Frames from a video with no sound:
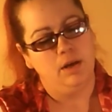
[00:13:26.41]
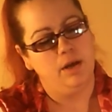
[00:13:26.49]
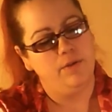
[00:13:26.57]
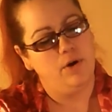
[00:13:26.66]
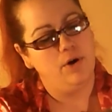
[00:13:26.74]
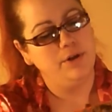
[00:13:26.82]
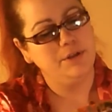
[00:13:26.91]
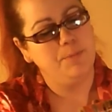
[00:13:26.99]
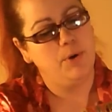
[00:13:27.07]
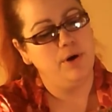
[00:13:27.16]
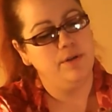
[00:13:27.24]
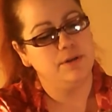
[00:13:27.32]
Now, the hardest
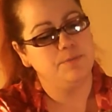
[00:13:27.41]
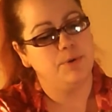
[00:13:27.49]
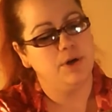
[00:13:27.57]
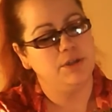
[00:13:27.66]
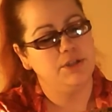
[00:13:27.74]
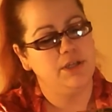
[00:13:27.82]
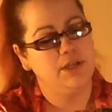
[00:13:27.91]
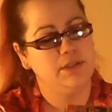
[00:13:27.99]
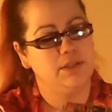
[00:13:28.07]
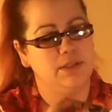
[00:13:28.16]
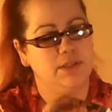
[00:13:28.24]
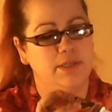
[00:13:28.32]
part of this
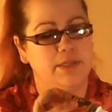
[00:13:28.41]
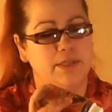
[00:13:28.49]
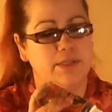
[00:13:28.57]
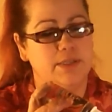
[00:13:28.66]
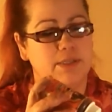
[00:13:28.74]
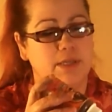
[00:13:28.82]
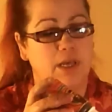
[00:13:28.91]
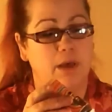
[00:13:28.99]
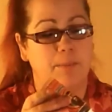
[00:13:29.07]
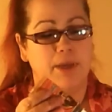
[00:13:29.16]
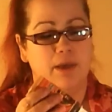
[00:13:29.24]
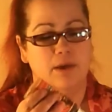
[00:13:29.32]
project is
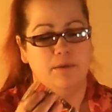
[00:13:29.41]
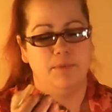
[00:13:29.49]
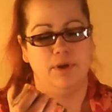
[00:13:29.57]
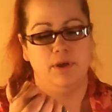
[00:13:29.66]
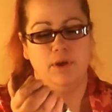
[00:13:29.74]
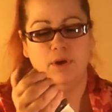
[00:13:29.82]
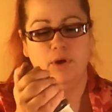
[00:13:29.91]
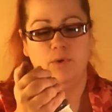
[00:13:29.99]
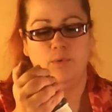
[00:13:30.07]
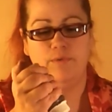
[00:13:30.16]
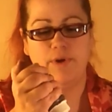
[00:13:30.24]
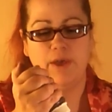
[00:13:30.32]
coming up.
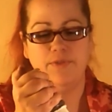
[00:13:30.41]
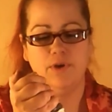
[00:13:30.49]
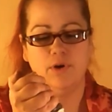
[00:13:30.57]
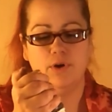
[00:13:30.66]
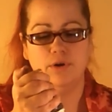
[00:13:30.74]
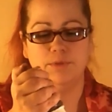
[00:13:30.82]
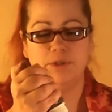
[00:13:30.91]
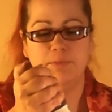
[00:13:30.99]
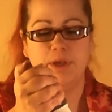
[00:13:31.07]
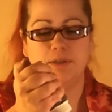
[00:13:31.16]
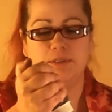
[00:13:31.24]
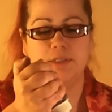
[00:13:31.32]
We've got the arms
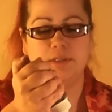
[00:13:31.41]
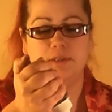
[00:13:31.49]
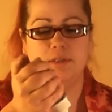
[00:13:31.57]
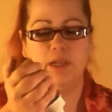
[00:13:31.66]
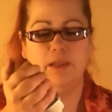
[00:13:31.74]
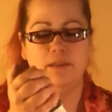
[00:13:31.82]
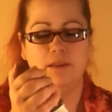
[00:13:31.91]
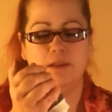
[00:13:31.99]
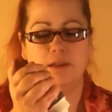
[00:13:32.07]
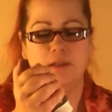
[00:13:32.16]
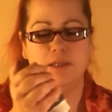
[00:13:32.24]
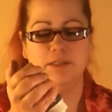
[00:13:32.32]
melted,
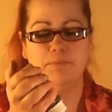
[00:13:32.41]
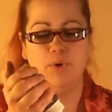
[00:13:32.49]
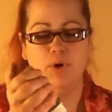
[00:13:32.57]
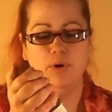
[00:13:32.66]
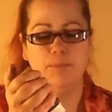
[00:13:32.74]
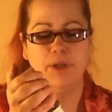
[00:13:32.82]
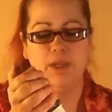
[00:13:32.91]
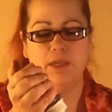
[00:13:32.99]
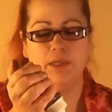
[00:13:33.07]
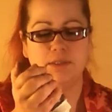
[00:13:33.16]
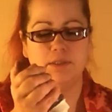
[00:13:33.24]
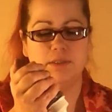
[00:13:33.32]
and this
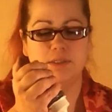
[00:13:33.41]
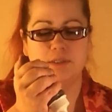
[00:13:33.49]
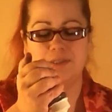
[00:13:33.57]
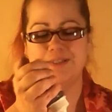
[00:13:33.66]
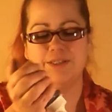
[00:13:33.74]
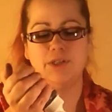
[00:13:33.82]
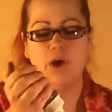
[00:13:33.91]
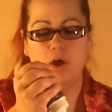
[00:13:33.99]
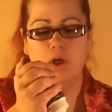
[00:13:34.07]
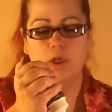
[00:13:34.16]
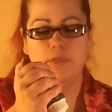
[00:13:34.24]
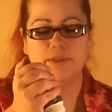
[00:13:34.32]
Barbie's, this
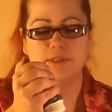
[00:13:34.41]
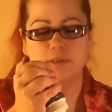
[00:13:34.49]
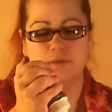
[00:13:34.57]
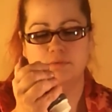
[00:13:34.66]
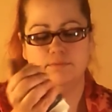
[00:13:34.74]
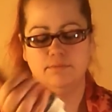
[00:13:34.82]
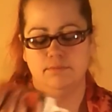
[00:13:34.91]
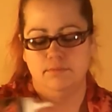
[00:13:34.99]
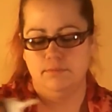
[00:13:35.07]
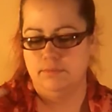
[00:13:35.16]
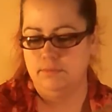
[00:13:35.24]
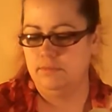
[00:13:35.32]
doll, this
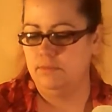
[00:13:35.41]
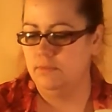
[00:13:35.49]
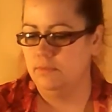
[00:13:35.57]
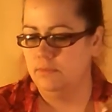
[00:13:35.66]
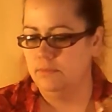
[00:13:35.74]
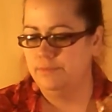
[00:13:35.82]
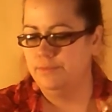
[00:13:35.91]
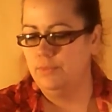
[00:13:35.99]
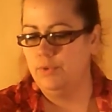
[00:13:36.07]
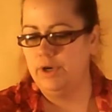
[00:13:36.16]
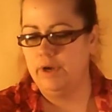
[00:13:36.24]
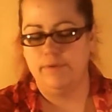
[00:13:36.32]

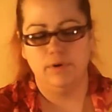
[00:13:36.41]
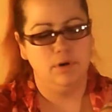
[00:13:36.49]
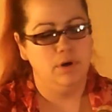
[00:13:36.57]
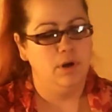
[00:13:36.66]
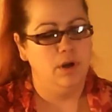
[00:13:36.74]
whatever,